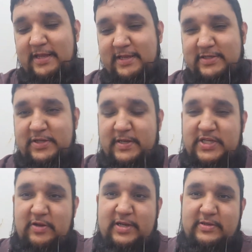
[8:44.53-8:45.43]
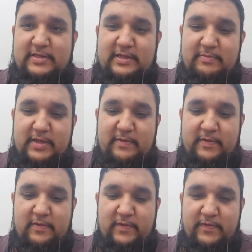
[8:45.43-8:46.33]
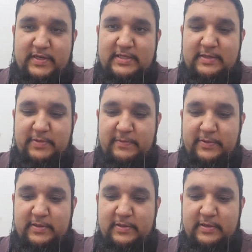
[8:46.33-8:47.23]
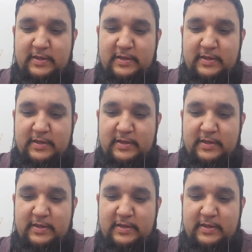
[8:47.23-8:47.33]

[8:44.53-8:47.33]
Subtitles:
So, yeah, shout-outs to them, though. Fantastic people.